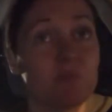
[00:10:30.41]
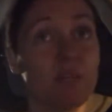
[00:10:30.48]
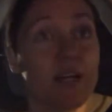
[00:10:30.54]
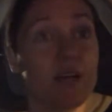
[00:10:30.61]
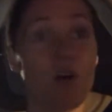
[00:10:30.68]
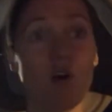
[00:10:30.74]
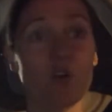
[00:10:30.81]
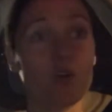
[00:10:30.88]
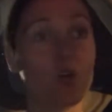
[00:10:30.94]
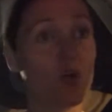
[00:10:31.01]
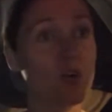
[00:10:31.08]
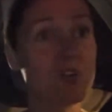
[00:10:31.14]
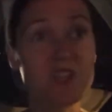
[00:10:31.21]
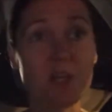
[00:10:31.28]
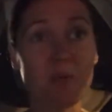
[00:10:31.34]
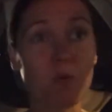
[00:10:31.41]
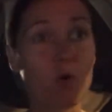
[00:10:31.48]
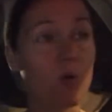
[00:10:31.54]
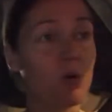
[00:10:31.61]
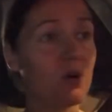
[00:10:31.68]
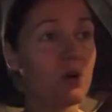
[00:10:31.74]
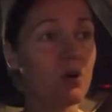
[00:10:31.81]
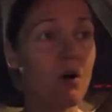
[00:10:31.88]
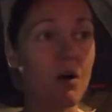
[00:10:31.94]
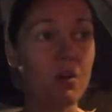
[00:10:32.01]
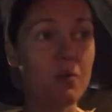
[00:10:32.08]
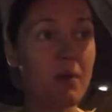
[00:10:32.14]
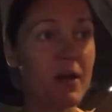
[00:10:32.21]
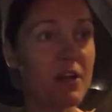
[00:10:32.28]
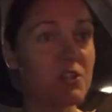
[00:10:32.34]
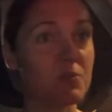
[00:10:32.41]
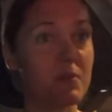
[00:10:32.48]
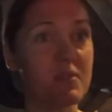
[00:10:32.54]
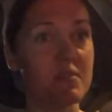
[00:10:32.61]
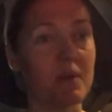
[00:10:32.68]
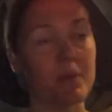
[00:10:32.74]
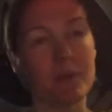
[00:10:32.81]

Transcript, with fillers: like all the girls seem cool, all the management,